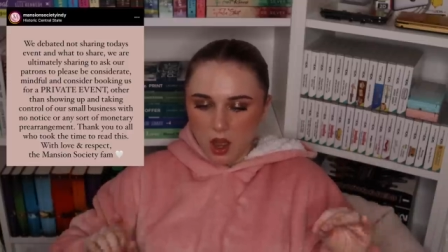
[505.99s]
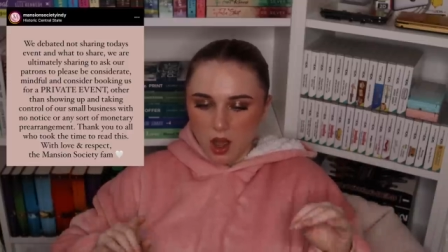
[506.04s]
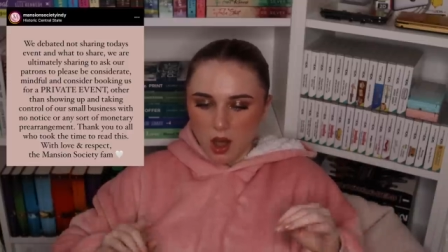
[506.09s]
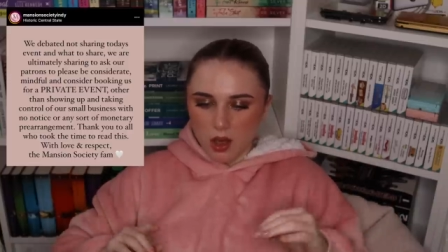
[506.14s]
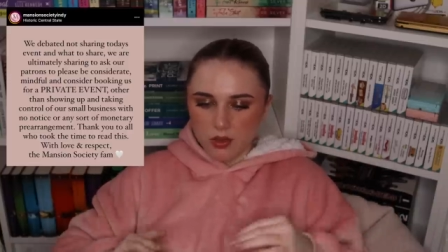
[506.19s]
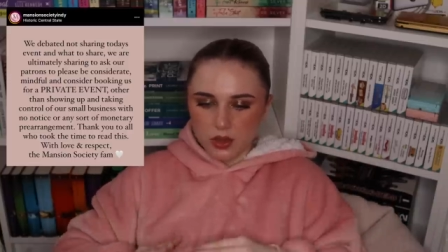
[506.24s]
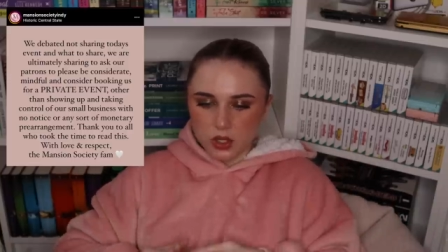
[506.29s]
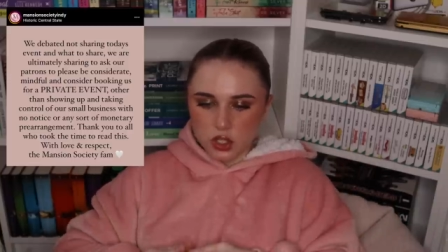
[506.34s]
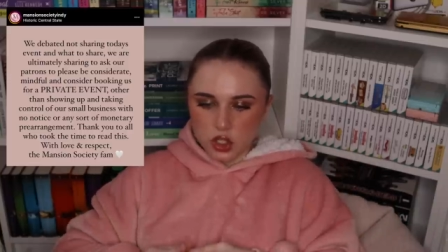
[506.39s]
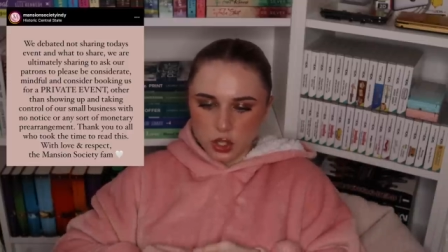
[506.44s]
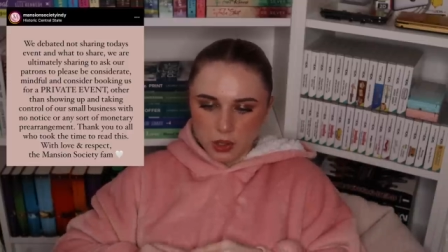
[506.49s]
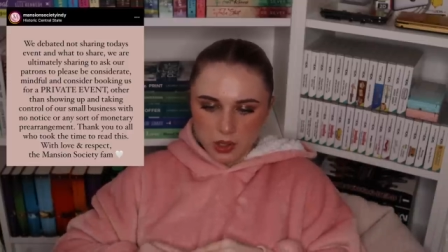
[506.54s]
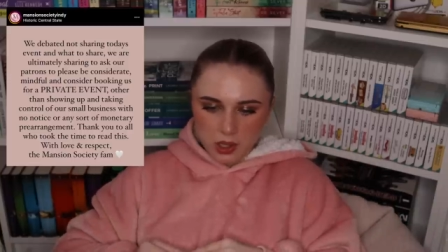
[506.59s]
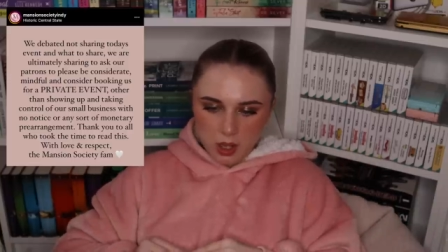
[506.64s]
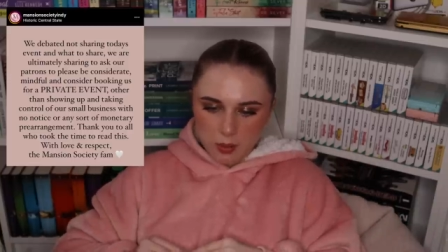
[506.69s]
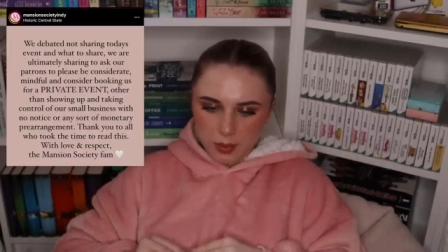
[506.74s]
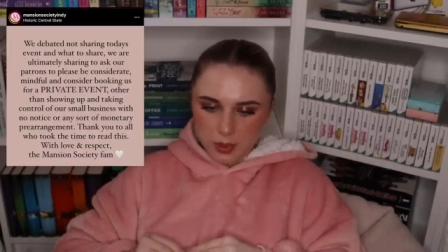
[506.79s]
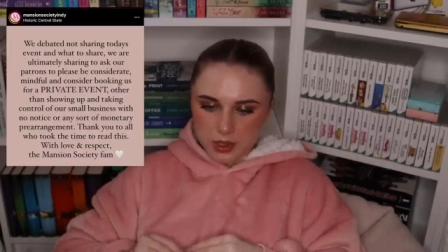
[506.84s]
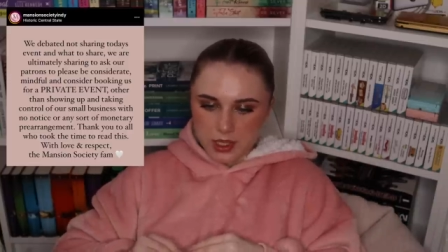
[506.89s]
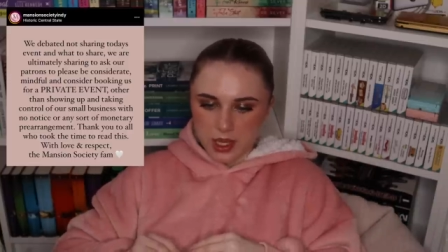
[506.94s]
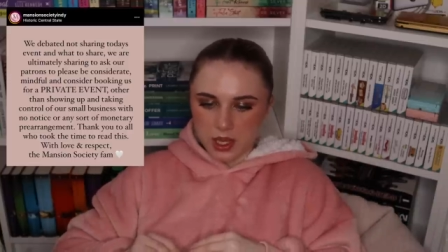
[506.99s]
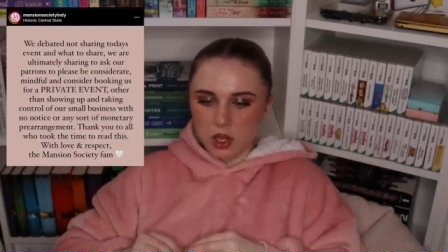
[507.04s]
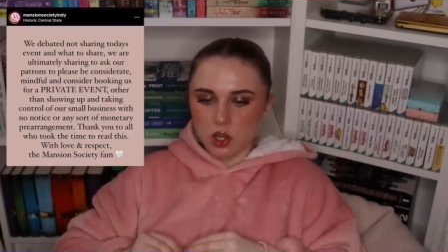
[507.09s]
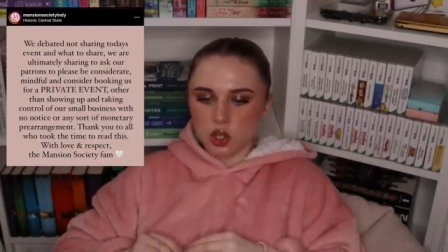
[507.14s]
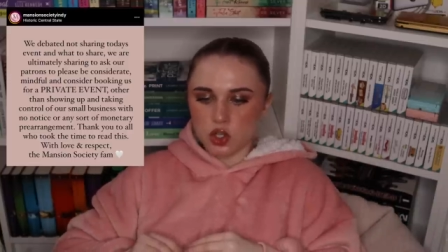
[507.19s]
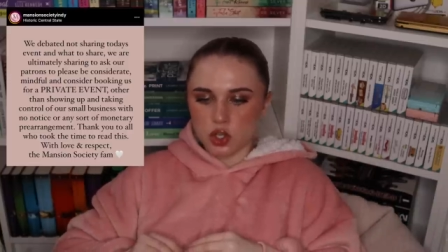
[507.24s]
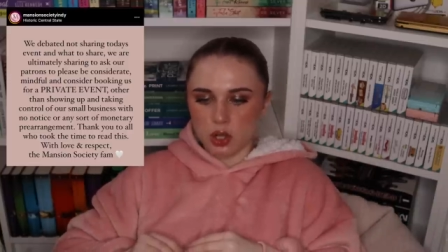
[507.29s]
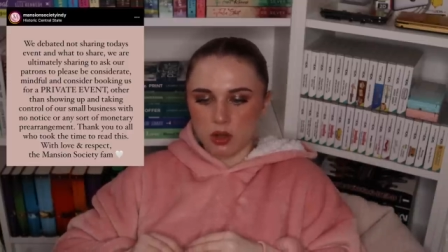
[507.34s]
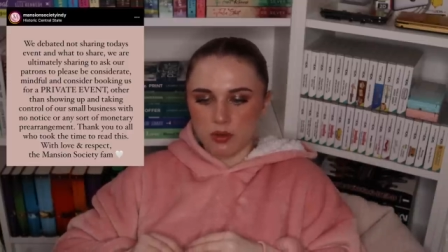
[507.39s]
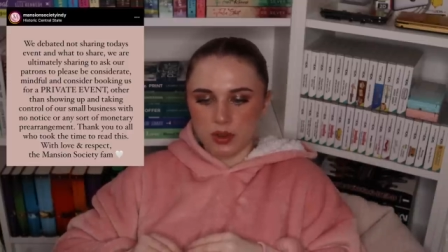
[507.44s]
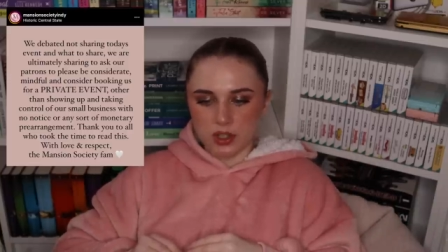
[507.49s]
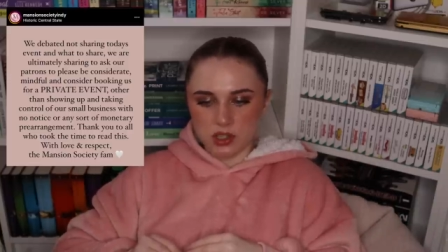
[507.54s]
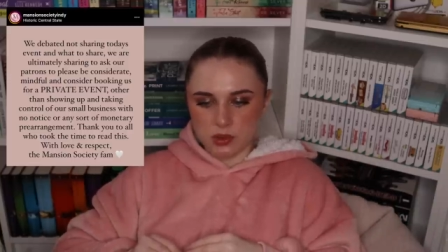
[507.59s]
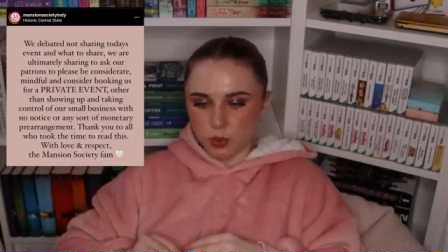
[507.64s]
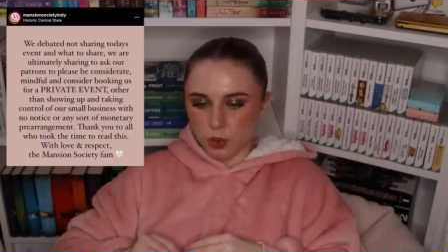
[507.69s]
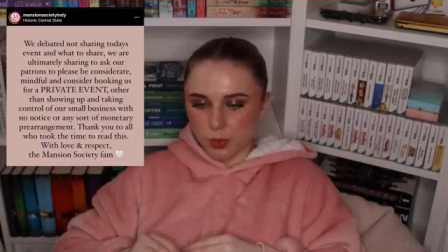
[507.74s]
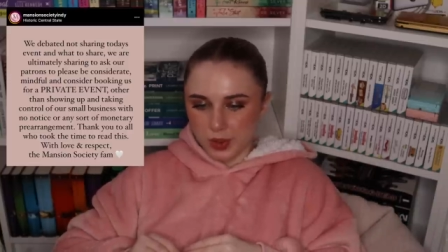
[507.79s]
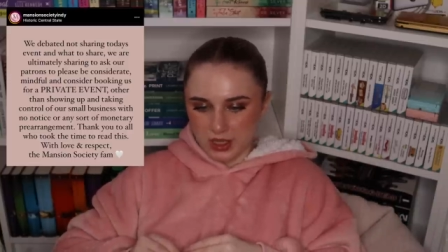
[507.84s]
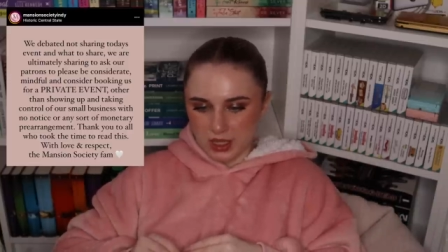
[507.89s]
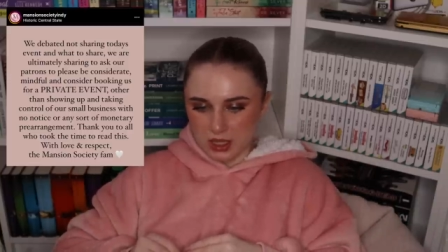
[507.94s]
other than showing up and taking control of our
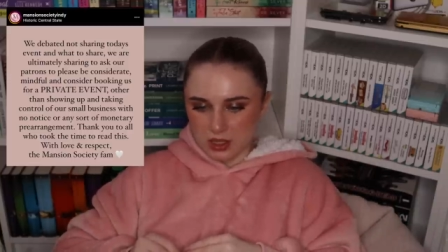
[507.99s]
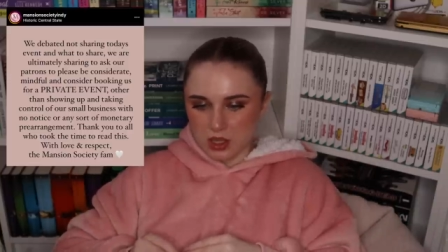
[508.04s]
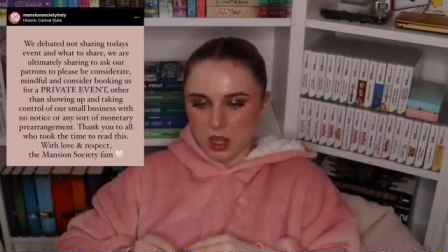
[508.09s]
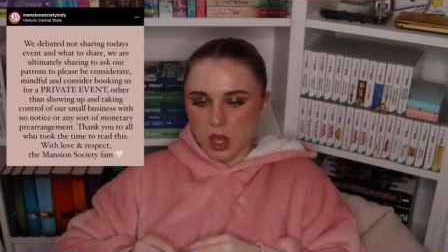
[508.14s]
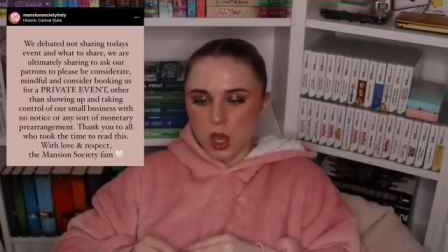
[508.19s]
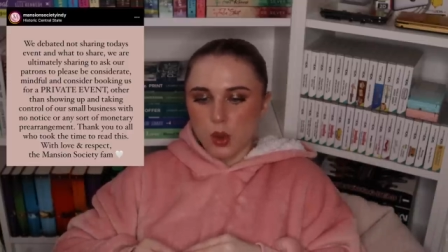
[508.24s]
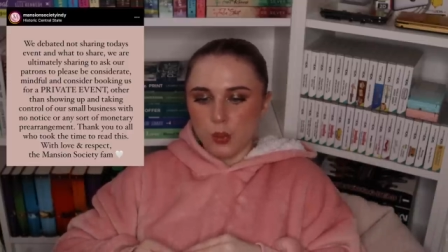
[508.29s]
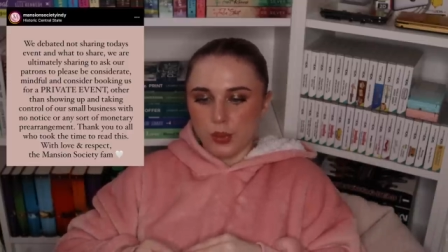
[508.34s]
small business